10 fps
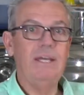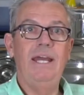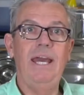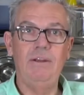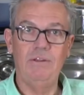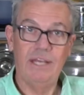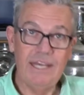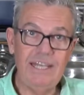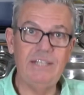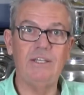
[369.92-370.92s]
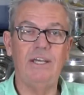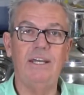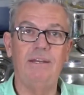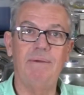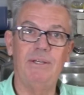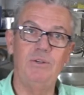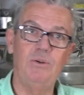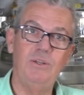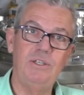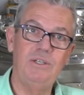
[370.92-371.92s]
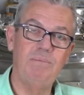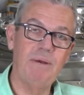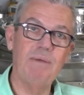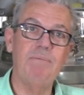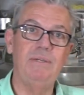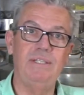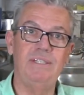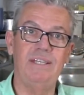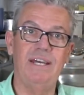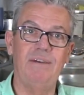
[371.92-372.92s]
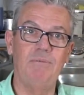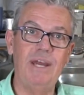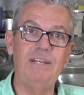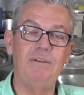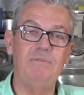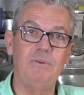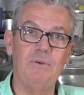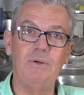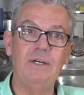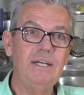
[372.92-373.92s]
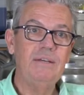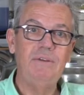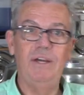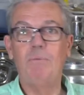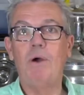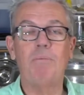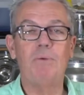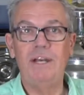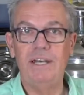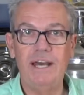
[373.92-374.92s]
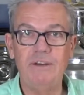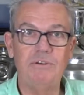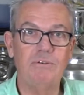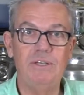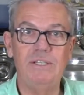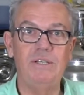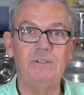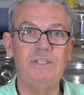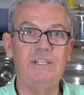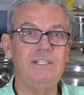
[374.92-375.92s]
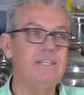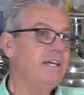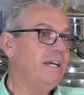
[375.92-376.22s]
handle the heat. So you've got to make sure that your pump is rated for, operate at 100 degrees Celsius.